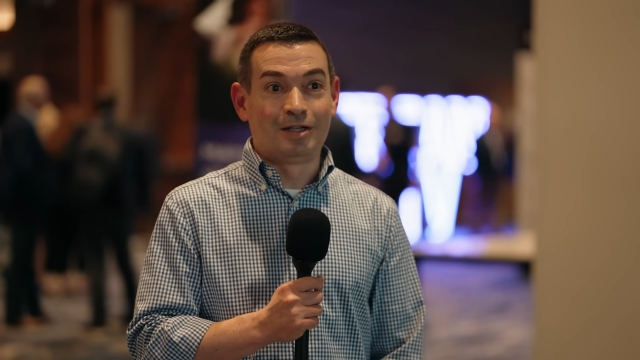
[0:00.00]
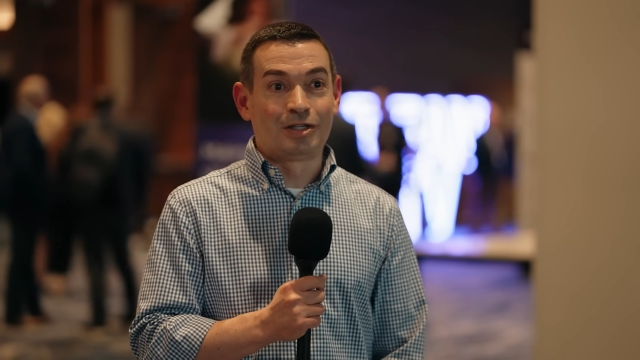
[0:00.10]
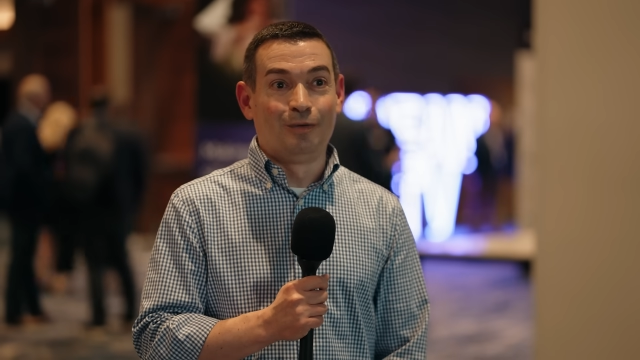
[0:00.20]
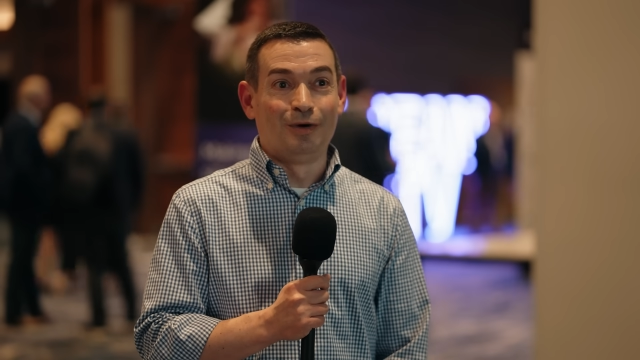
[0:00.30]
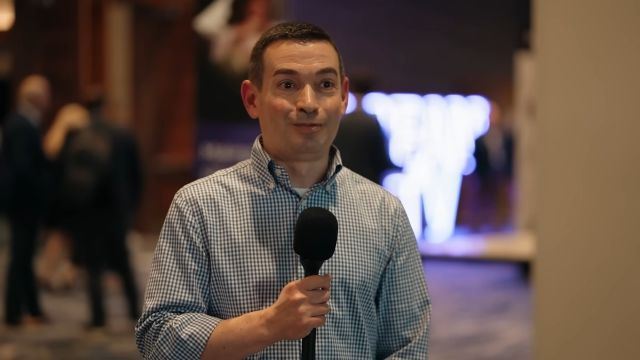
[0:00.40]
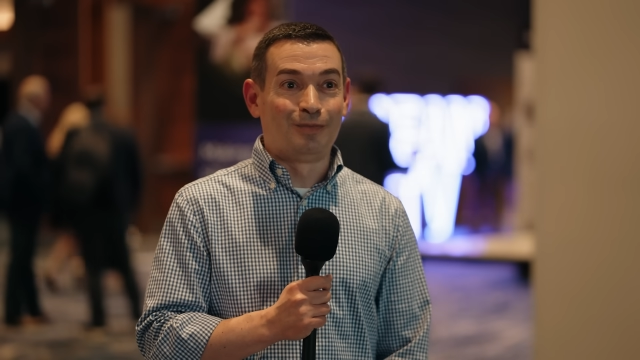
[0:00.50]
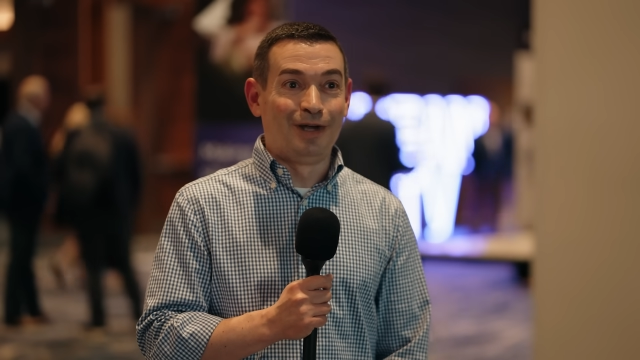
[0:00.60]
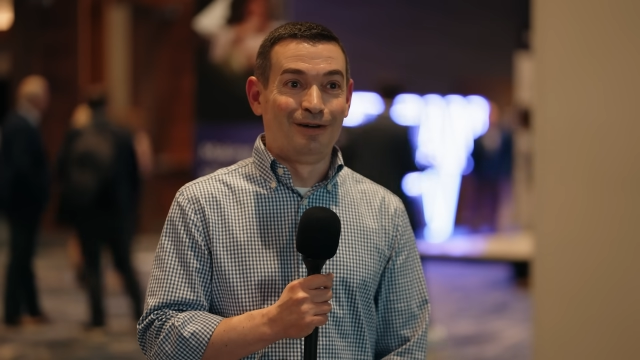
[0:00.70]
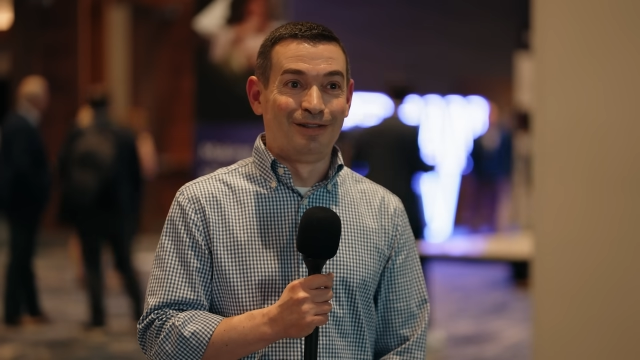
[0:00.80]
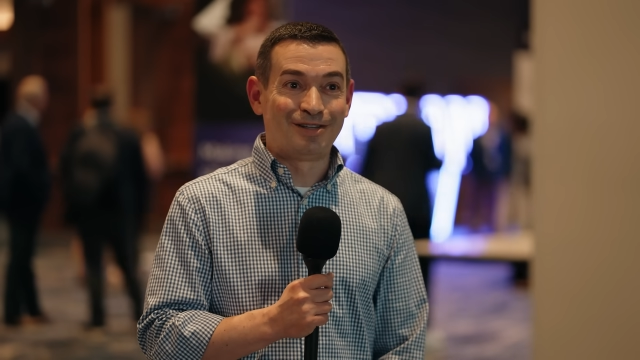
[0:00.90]
It's so much
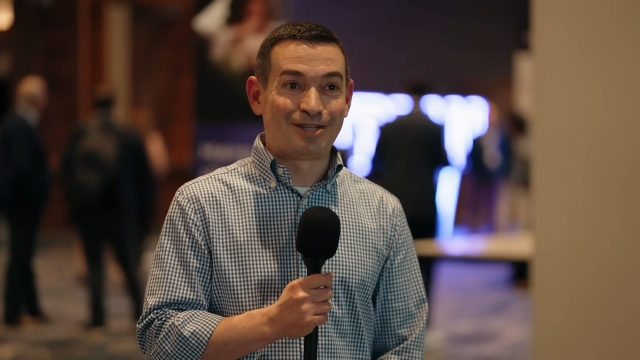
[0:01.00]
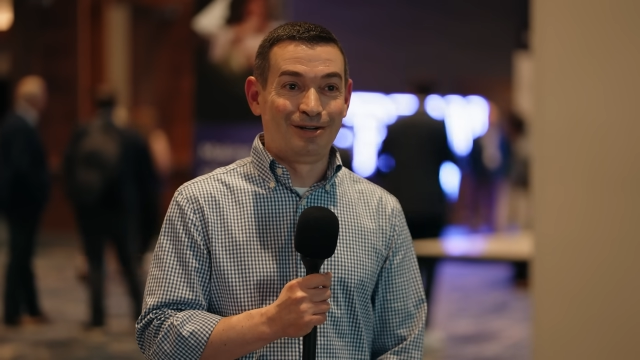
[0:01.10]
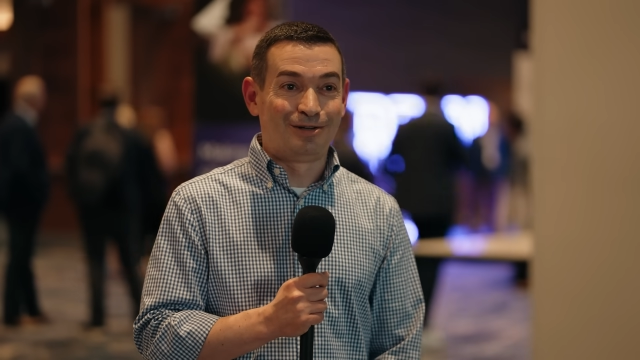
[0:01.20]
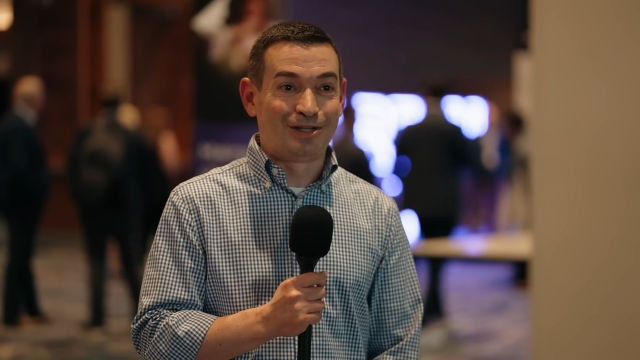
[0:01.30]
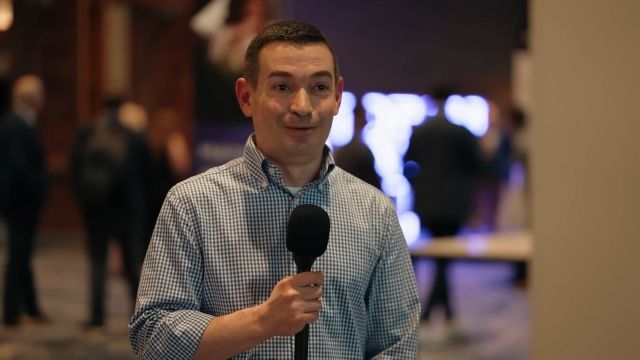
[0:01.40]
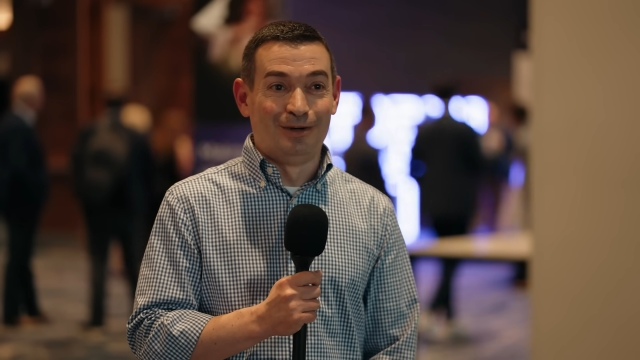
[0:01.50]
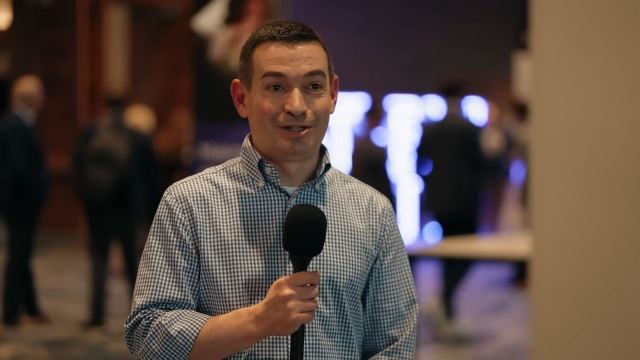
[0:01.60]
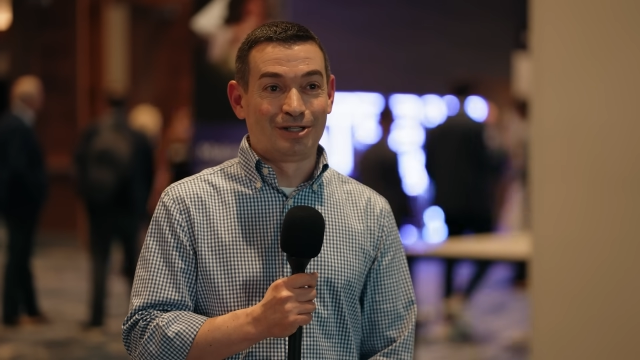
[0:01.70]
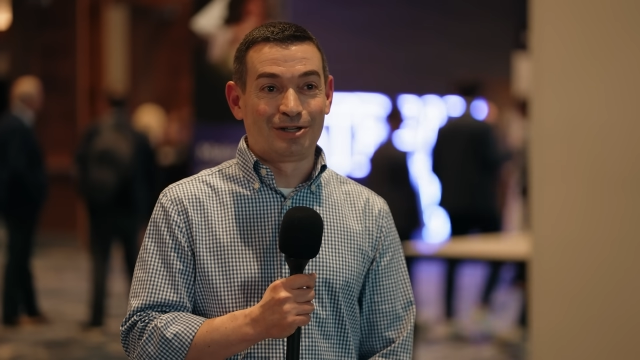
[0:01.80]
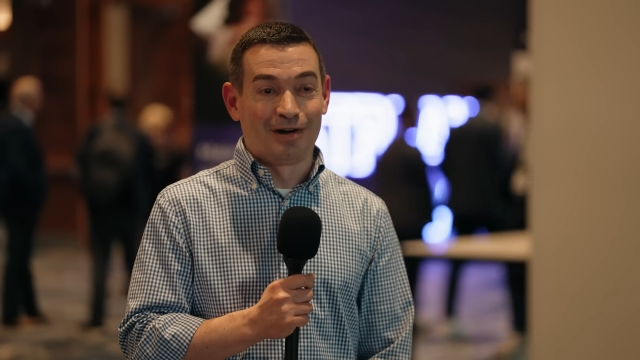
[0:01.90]
bigger this year too,
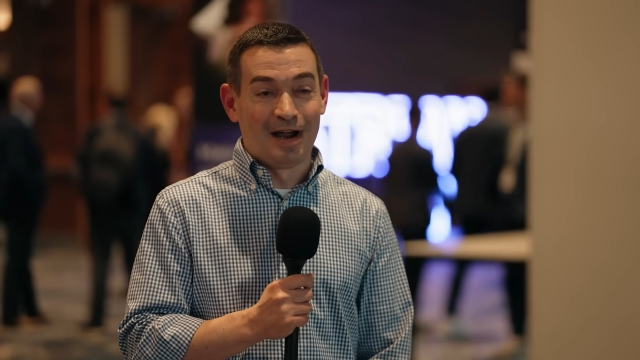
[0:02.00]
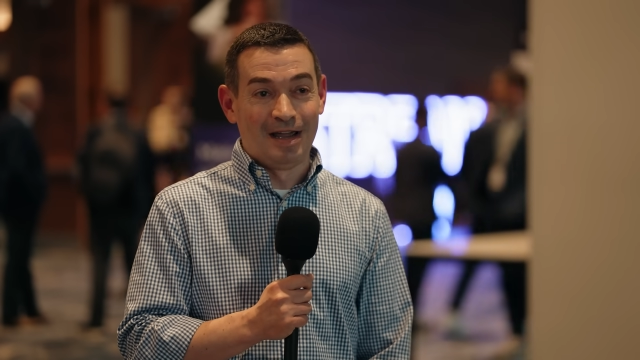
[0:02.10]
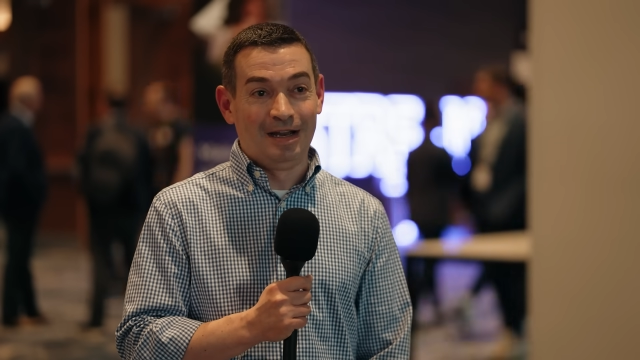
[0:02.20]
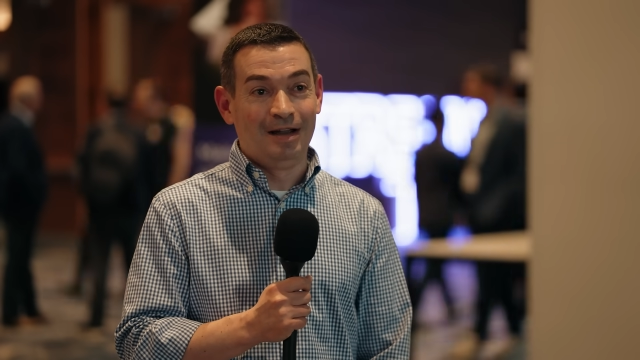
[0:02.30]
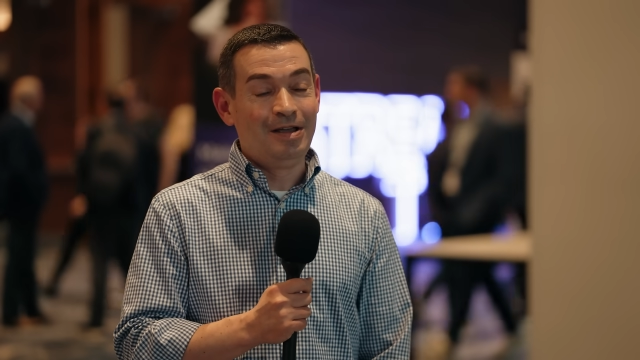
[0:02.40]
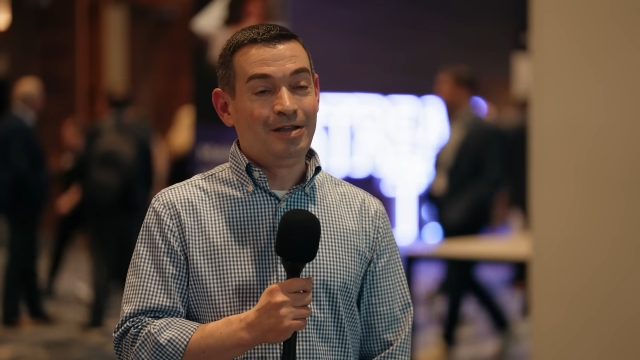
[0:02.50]
which is great.